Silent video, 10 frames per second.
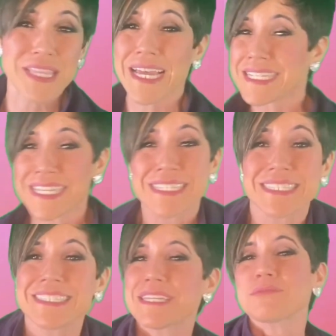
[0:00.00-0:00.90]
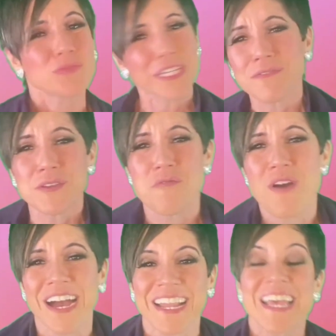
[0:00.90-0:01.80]
line dancing steps, whatever you
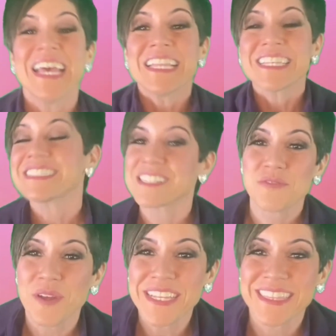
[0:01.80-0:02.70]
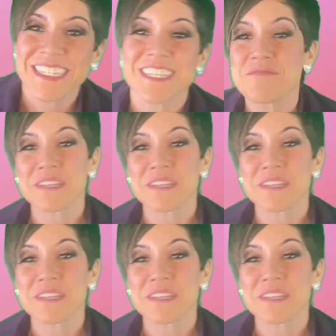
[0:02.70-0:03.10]
want. That's a great thing that you